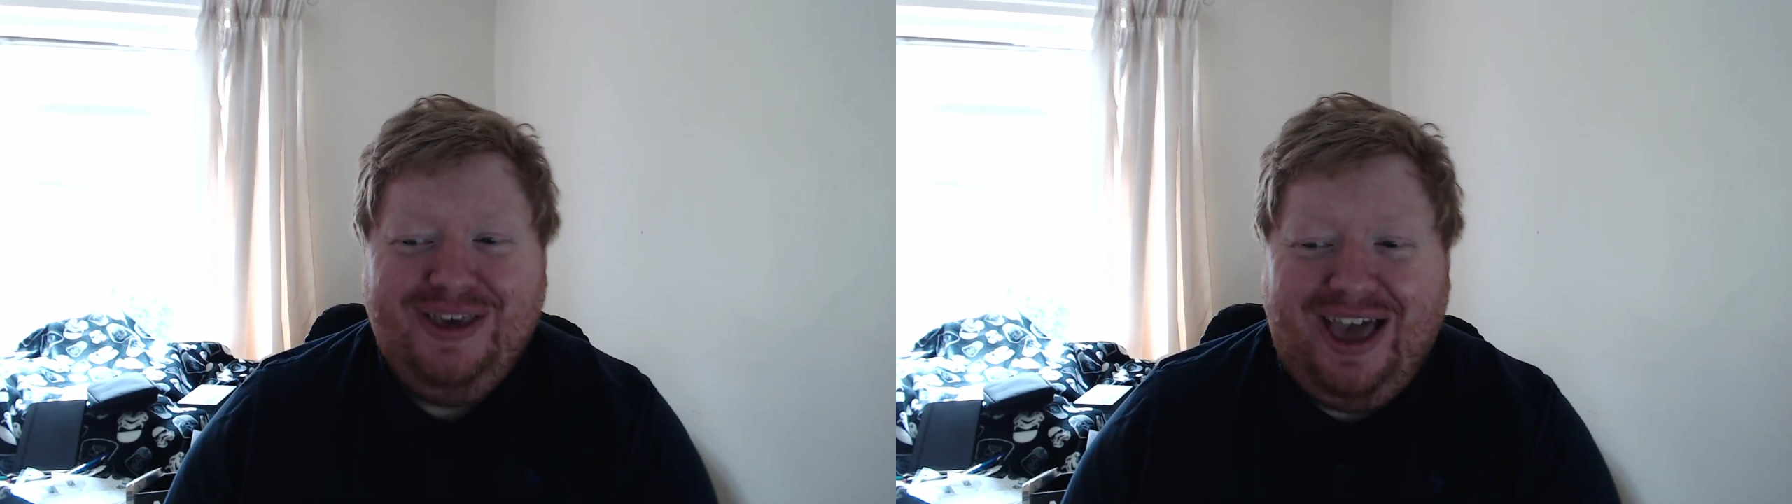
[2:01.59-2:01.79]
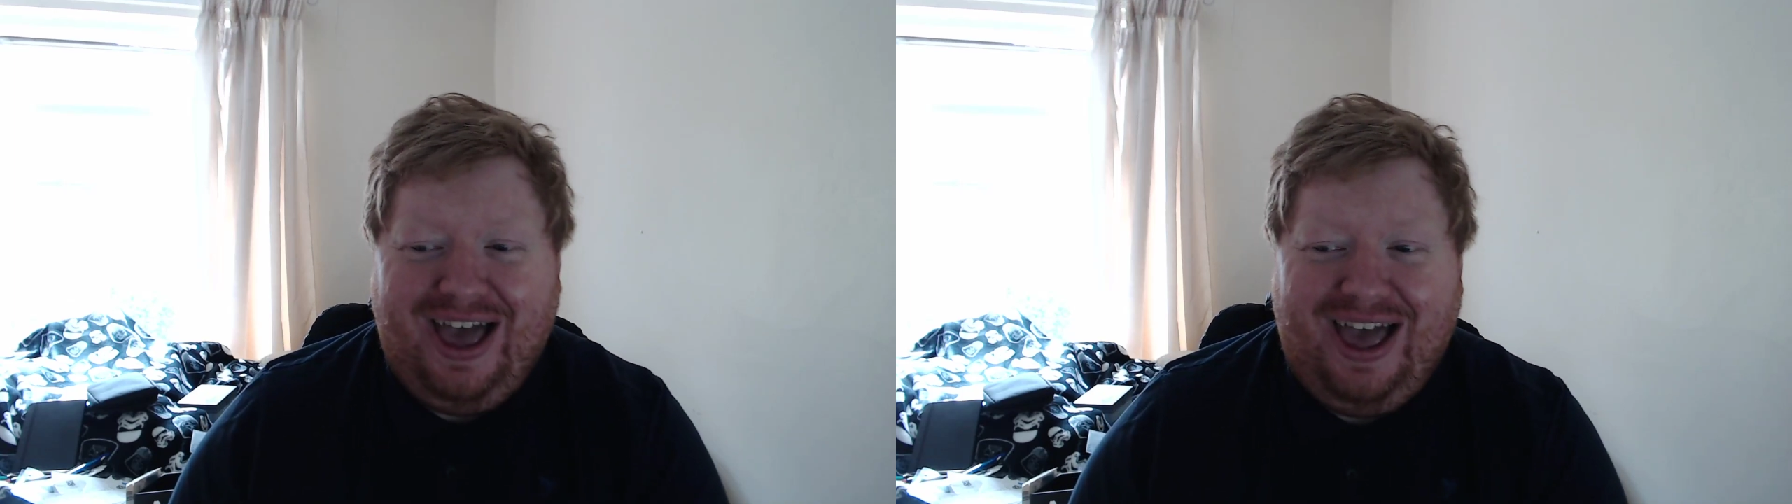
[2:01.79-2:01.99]

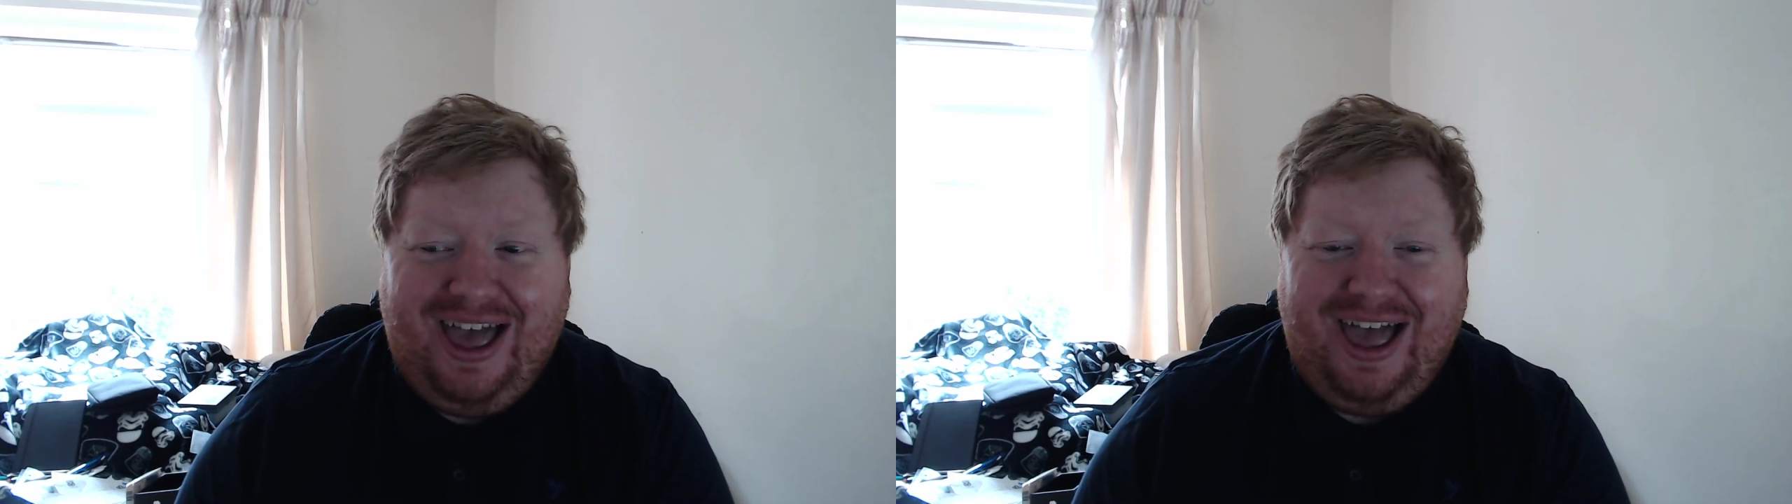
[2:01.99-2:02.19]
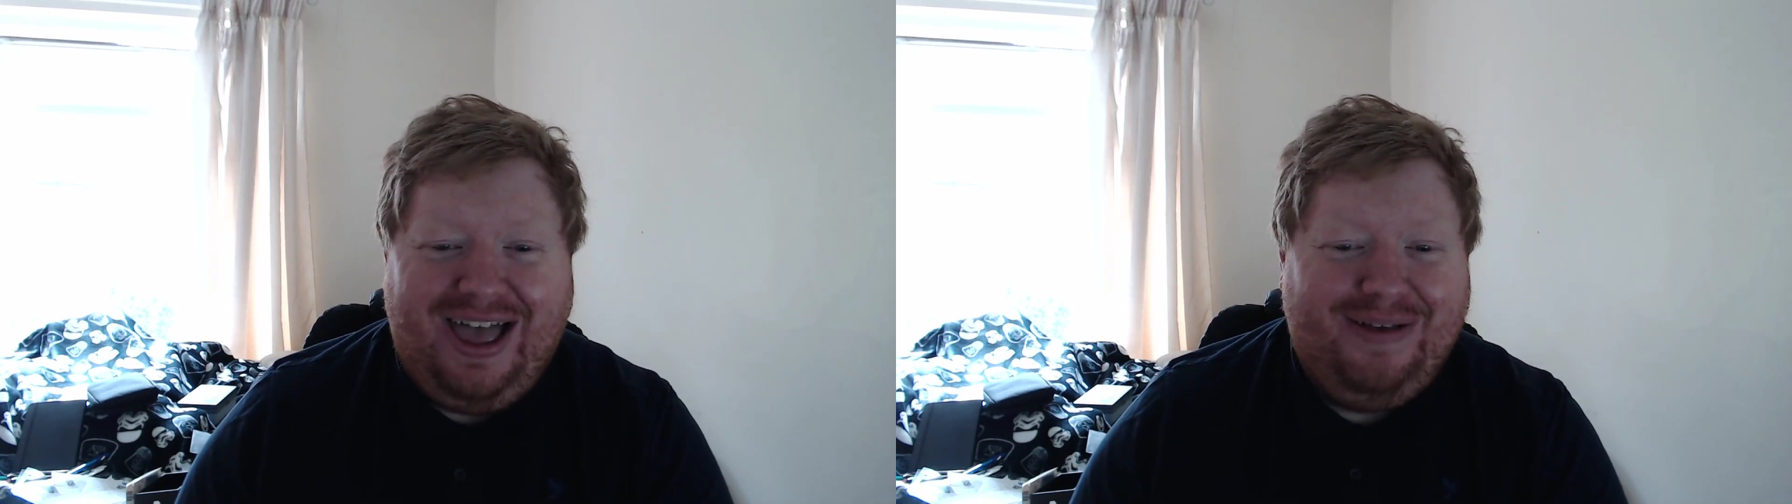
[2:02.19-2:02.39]

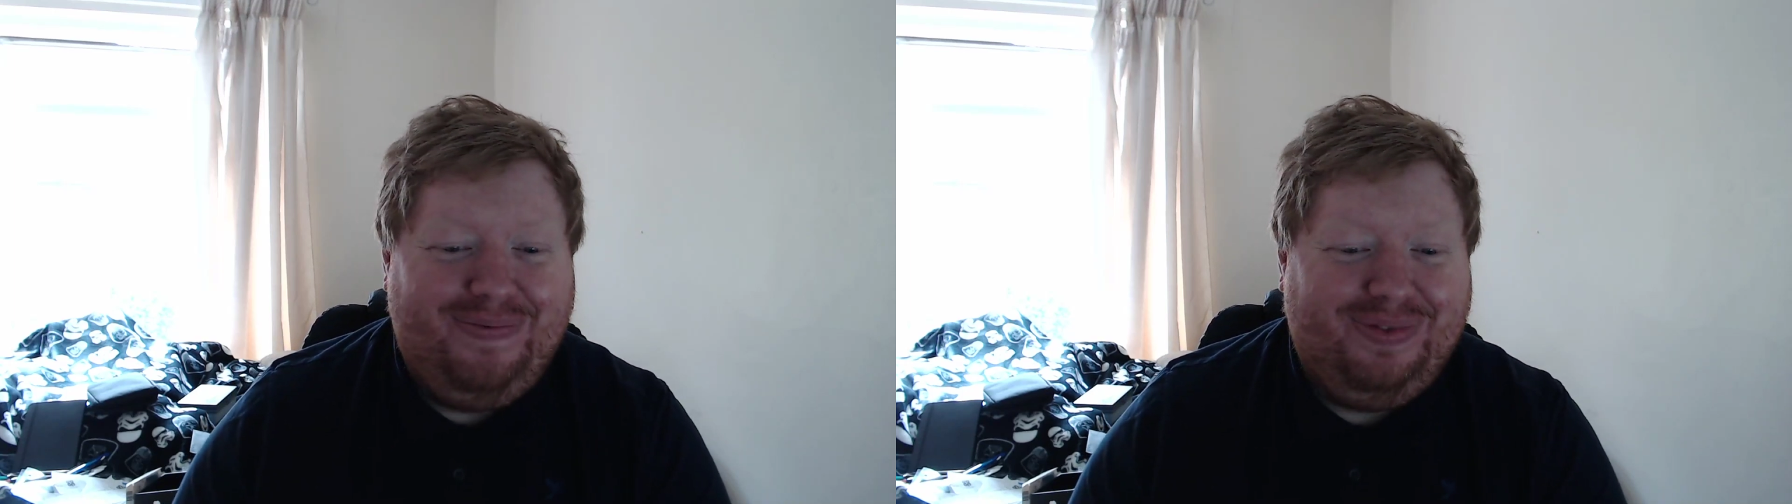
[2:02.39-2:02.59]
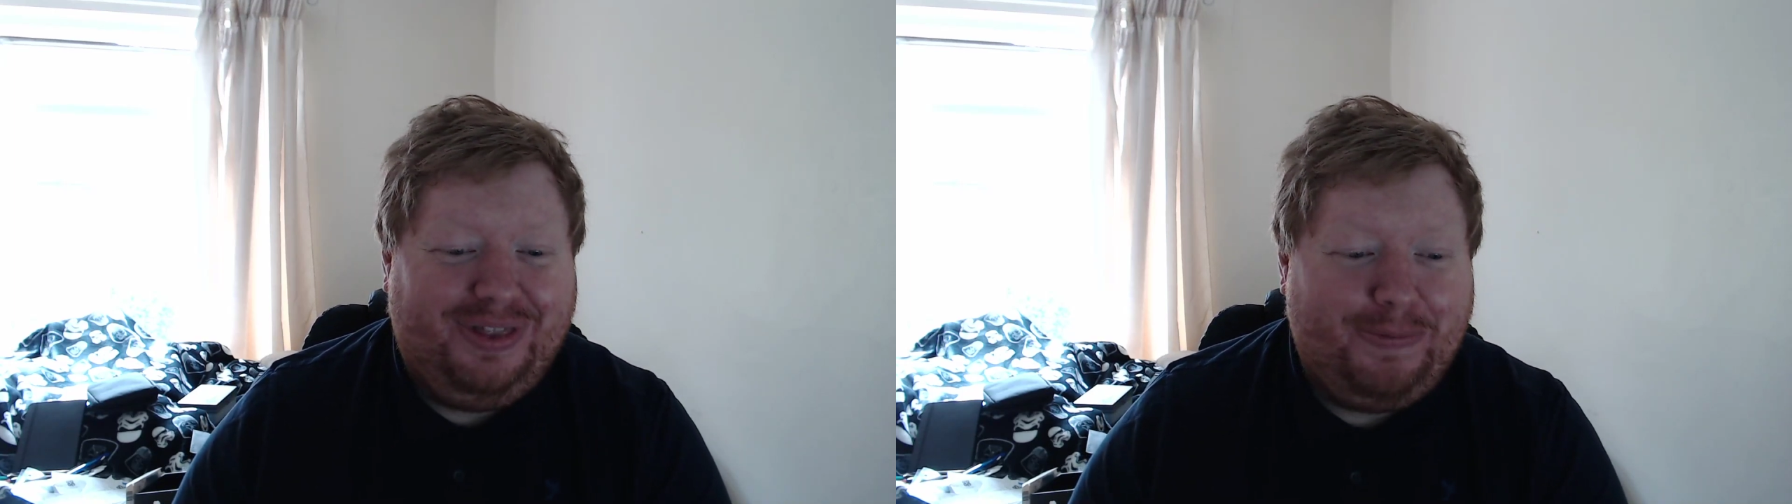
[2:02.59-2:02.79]

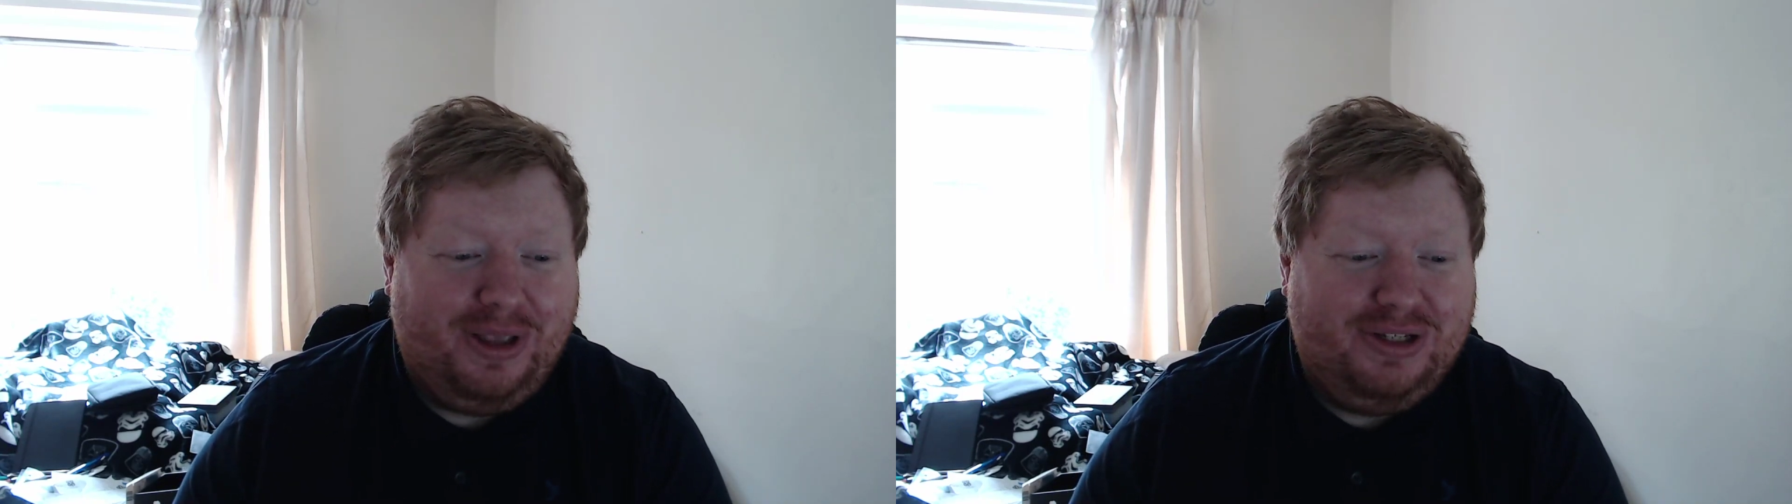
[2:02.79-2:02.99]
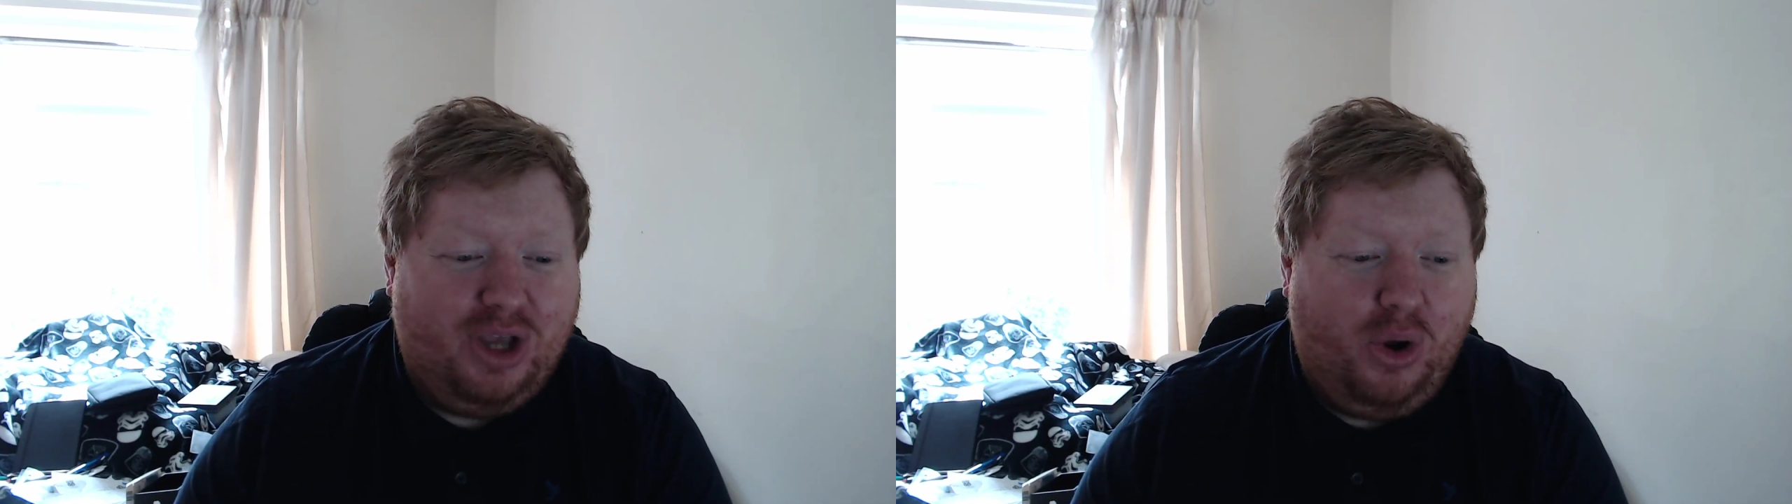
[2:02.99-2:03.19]

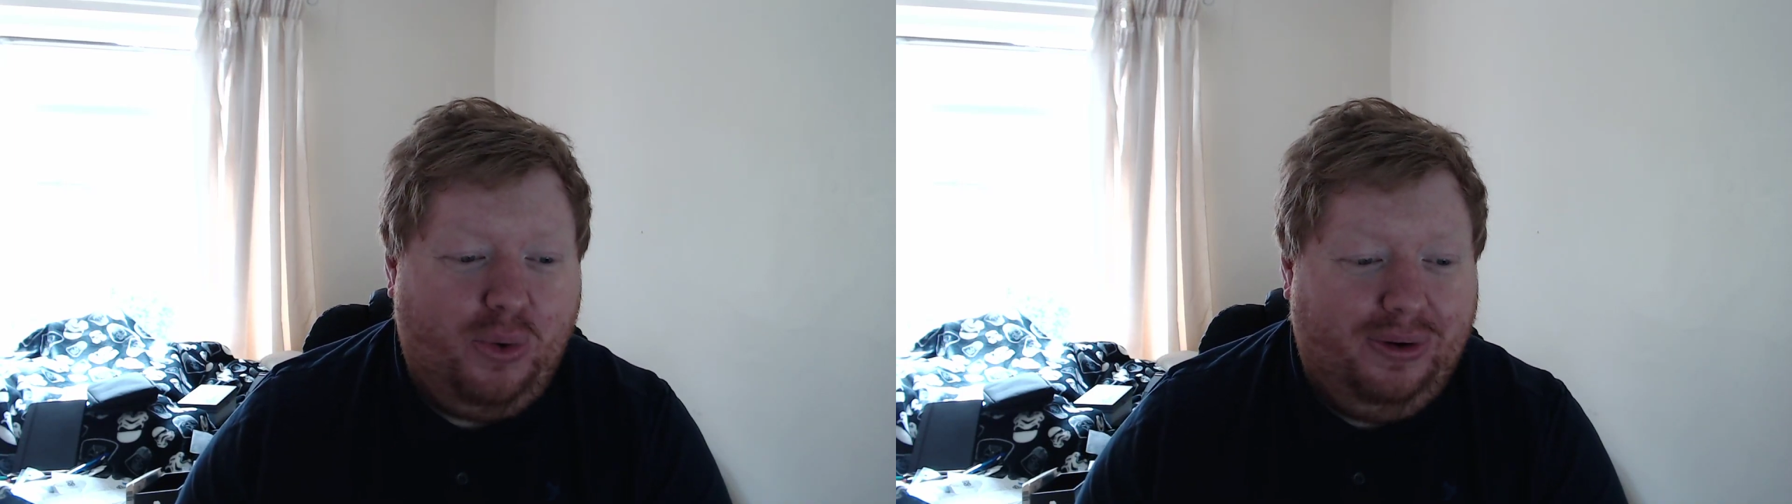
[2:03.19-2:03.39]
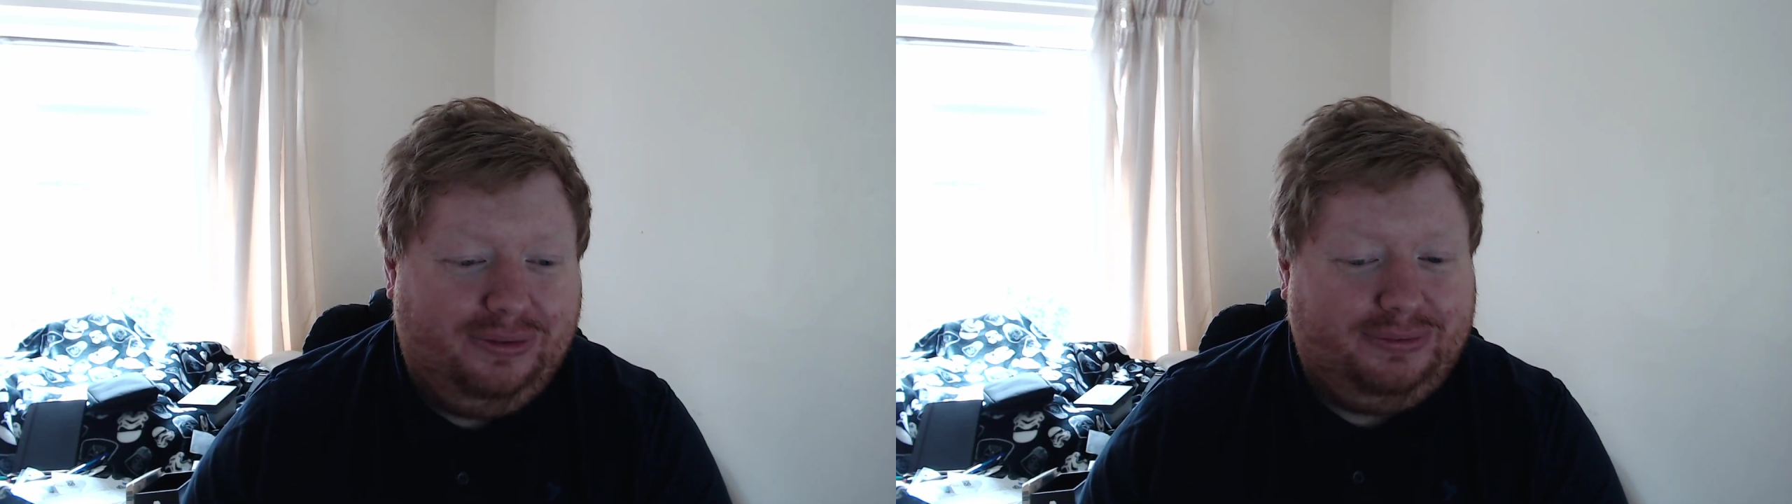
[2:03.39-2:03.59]
So,